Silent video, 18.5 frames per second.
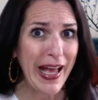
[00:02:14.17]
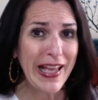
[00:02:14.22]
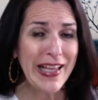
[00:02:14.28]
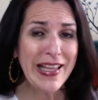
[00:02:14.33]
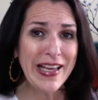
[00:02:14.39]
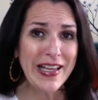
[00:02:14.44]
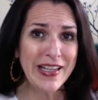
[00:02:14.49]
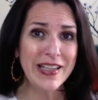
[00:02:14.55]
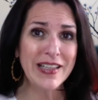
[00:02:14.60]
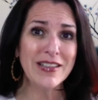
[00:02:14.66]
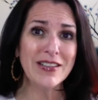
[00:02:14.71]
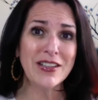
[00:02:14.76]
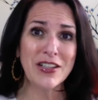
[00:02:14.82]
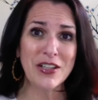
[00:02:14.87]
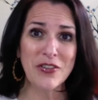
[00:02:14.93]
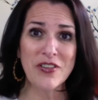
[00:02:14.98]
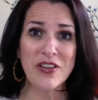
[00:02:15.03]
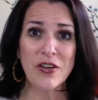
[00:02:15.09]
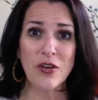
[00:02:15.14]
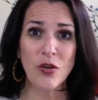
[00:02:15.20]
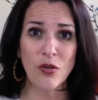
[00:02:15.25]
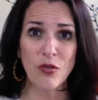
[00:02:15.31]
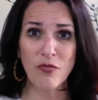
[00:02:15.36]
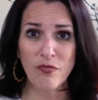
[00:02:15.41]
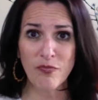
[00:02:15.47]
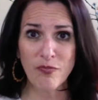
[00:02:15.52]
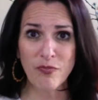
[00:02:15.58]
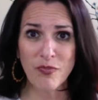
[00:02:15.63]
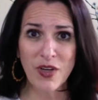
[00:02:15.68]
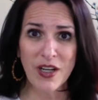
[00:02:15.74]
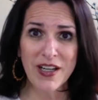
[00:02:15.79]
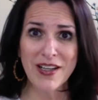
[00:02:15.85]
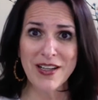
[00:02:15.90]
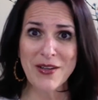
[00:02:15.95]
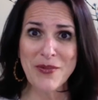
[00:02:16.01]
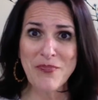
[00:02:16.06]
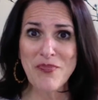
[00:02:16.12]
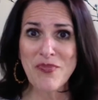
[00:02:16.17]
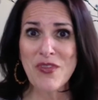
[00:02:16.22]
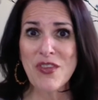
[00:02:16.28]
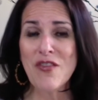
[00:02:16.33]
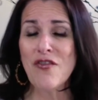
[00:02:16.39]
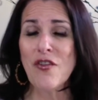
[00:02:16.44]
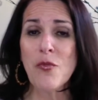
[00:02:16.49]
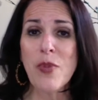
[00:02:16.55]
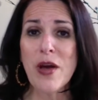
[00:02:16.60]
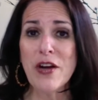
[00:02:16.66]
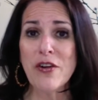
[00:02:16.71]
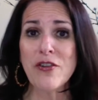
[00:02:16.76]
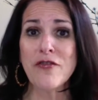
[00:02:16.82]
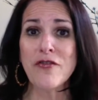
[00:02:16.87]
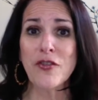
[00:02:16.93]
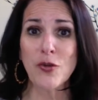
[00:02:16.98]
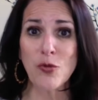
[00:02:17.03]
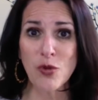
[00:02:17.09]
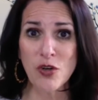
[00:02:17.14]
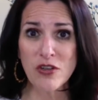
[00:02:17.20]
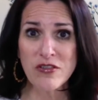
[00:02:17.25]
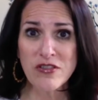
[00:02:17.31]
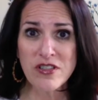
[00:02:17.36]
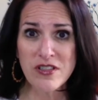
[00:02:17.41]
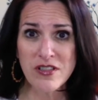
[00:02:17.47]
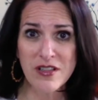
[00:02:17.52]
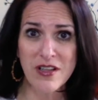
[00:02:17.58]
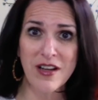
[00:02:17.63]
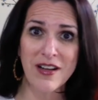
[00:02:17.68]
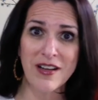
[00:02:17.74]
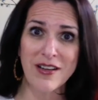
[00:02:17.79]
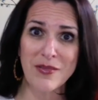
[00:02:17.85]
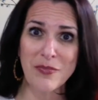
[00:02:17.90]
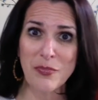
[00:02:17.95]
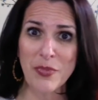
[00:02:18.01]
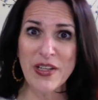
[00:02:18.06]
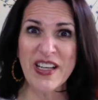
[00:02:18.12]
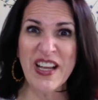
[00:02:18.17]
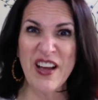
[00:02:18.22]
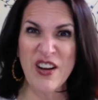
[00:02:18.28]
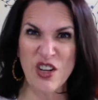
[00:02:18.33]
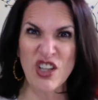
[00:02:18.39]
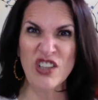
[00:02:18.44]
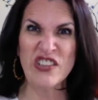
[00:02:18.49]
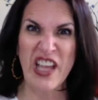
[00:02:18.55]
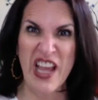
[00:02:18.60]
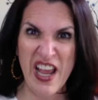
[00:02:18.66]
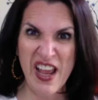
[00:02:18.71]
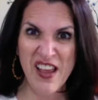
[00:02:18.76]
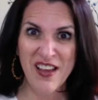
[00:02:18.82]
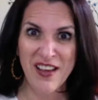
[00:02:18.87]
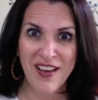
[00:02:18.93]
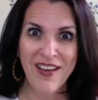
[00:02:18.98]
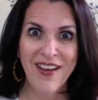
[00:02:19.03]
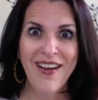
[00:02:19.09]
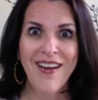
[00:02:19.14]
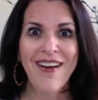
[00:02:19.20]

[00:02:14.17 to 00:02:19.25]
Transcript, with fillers: I get it, you know, the whole uh, for better for worse, uh, but not all day.